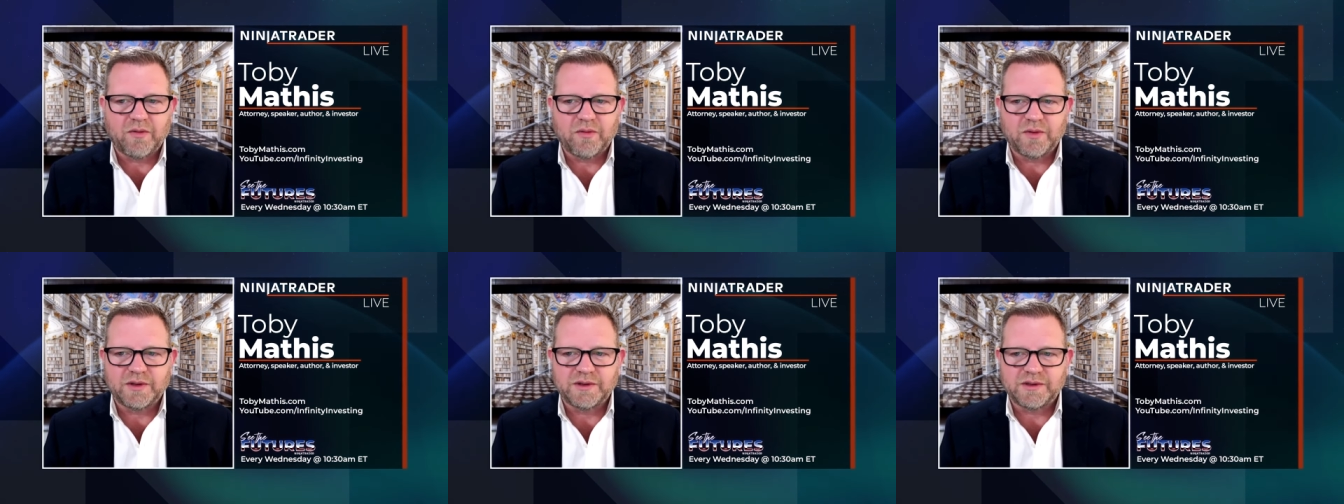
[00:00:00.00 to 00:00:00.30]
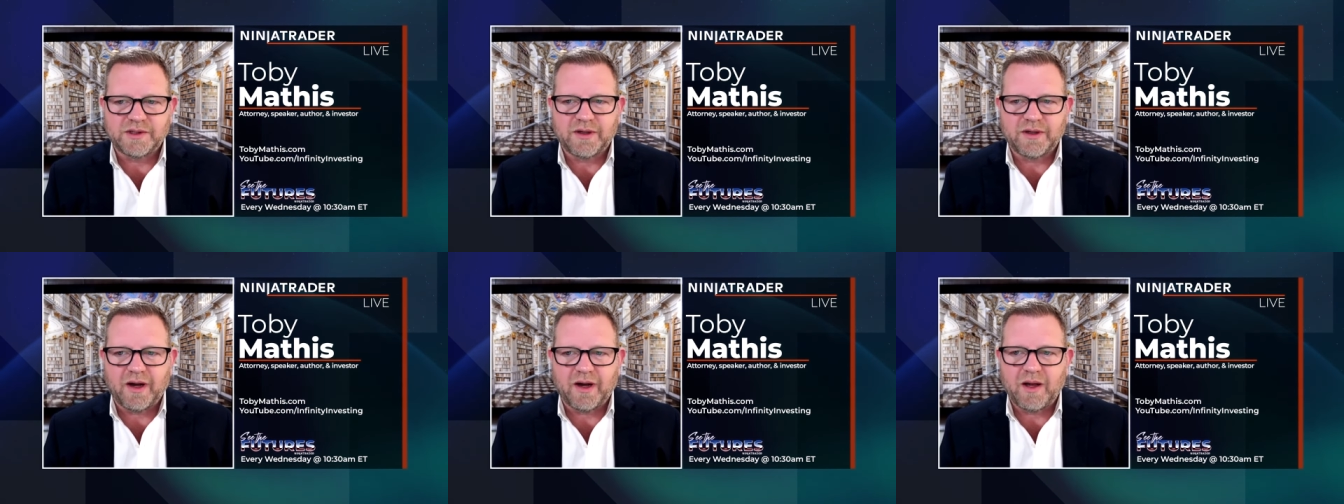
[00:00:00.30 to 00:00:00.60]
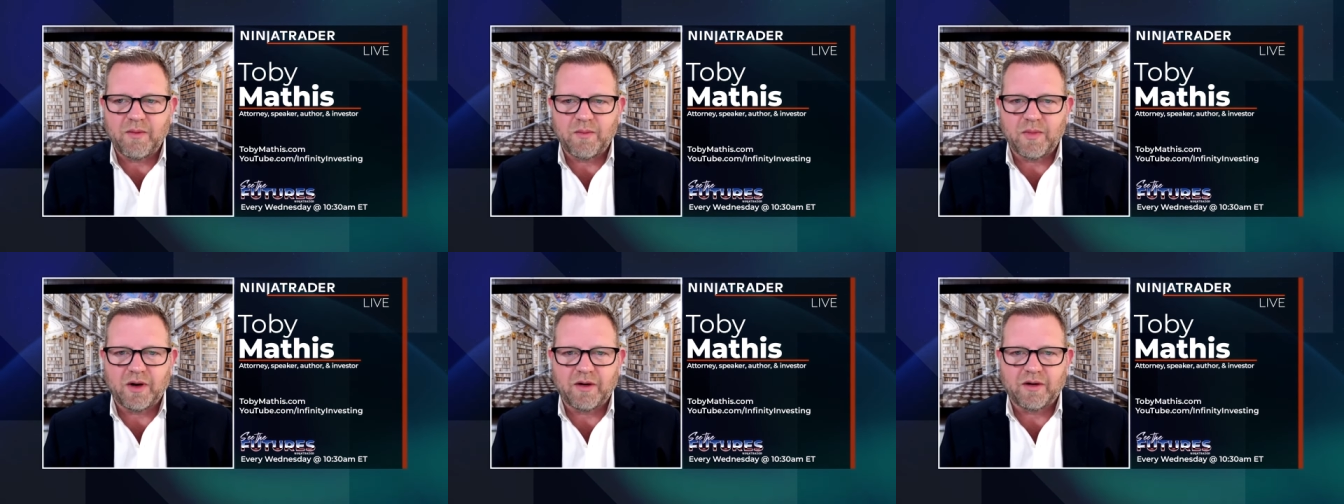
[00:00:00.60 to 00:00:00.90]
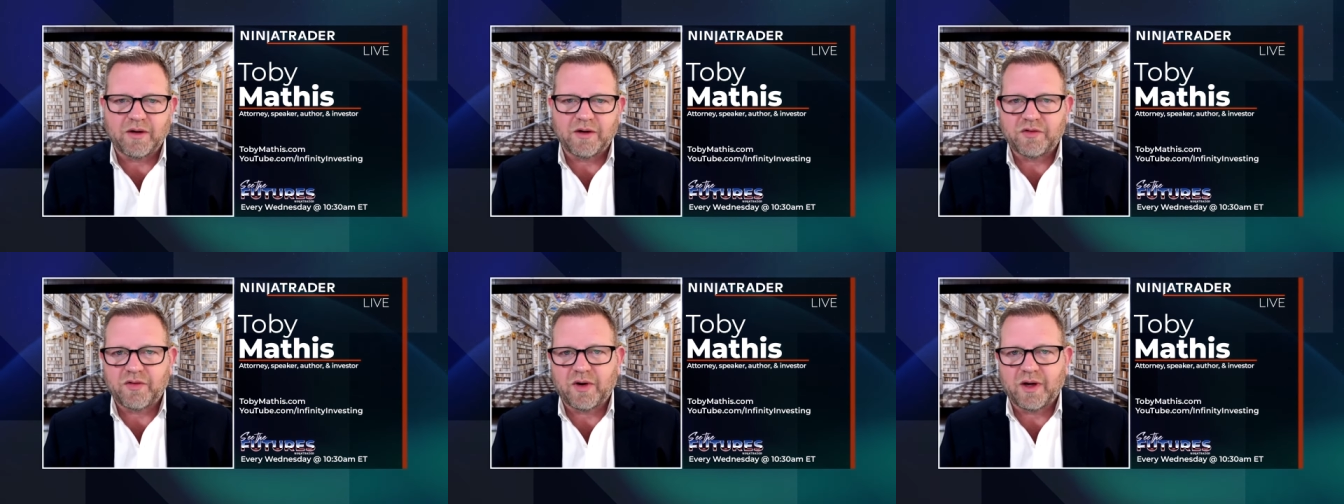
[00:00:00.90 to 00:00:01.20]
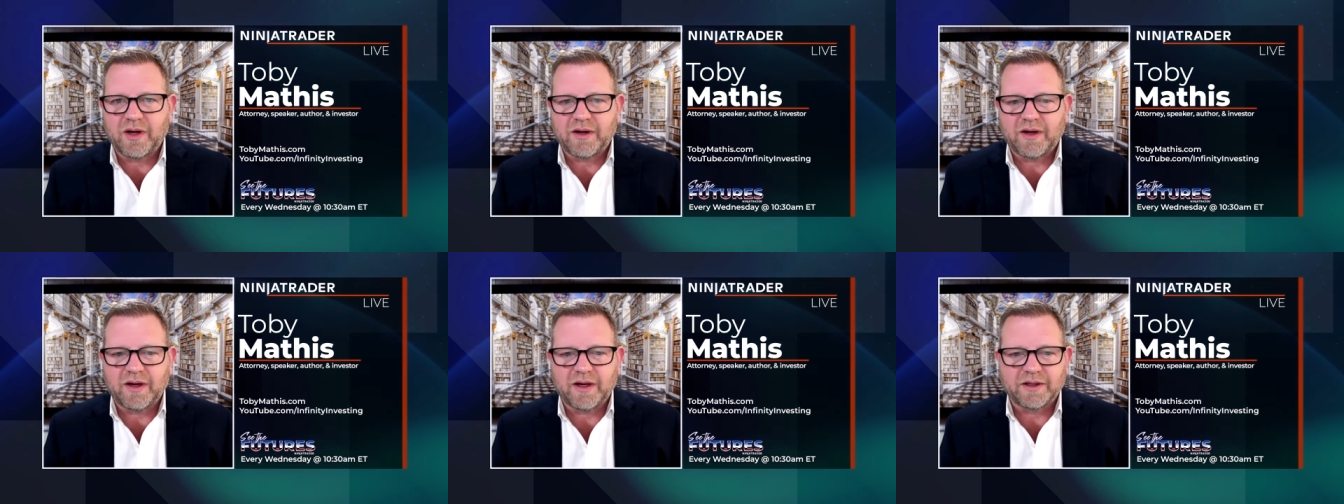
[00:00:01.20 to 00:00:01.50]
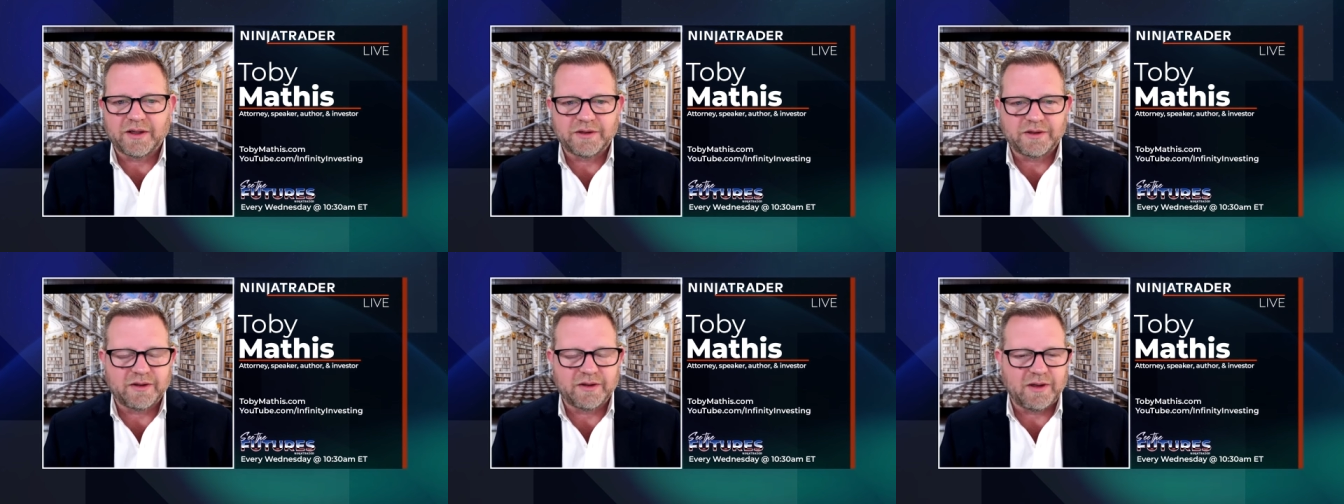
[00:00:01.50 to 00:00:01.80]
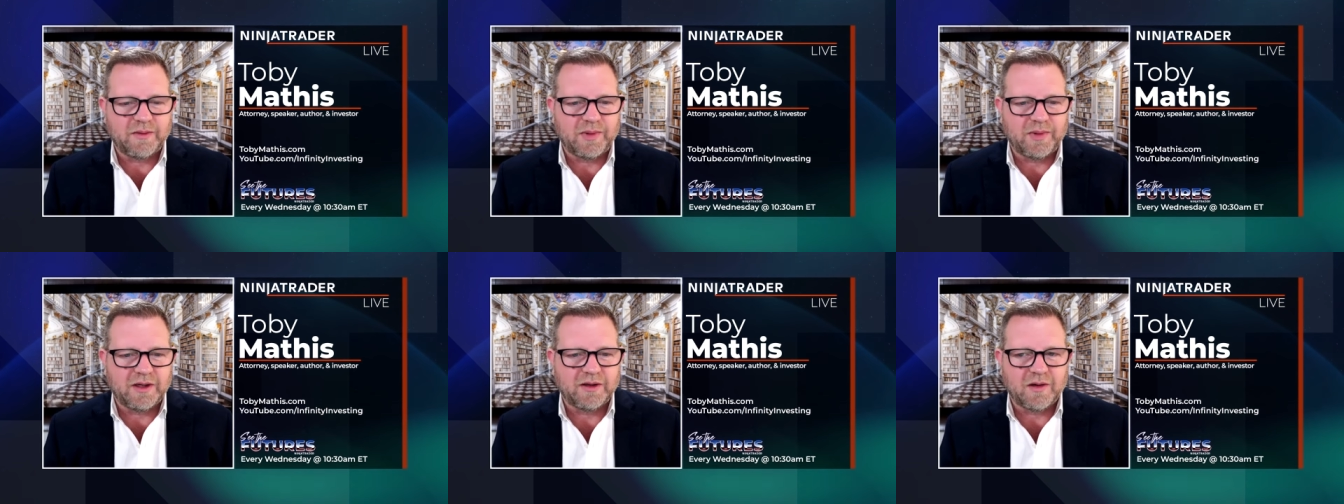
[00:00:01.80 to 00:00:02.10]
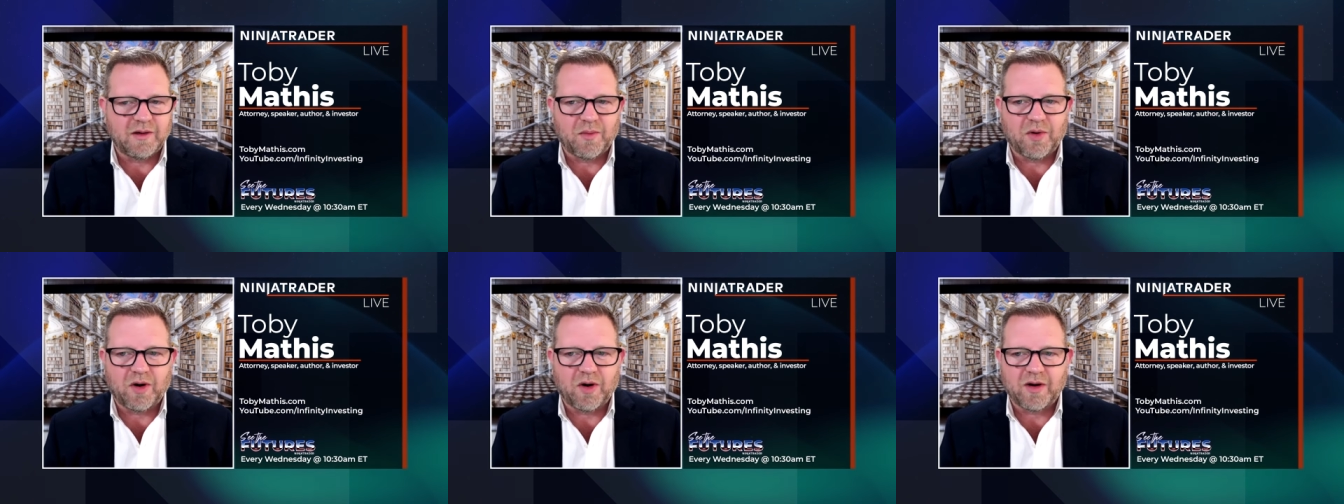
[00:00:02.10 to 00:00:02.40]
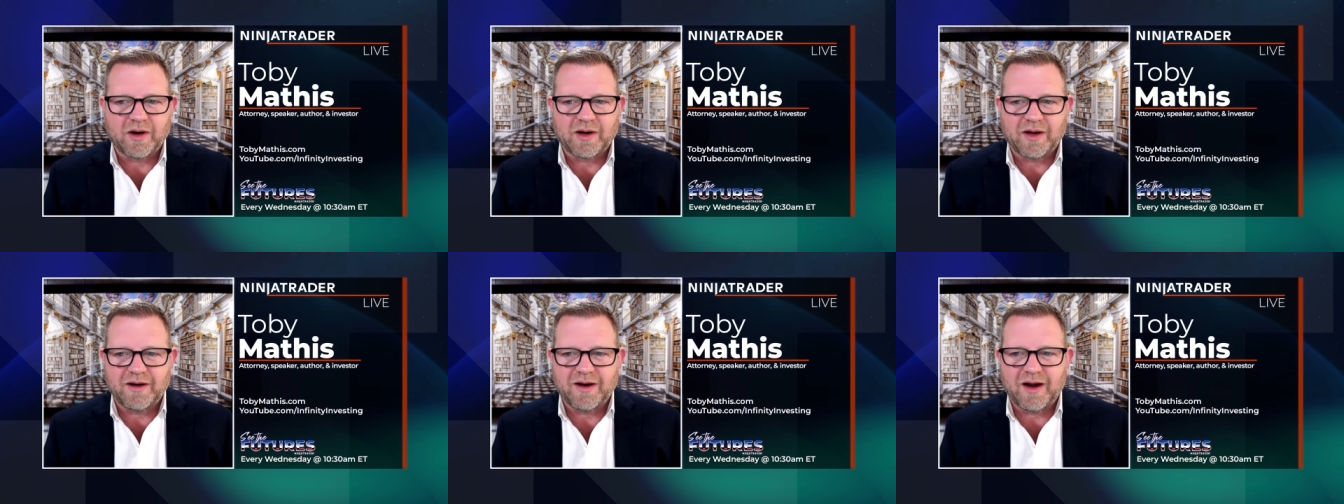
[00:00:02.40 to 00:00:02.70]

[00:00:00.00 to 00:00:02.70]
was a nightmare to try to actually be in the market.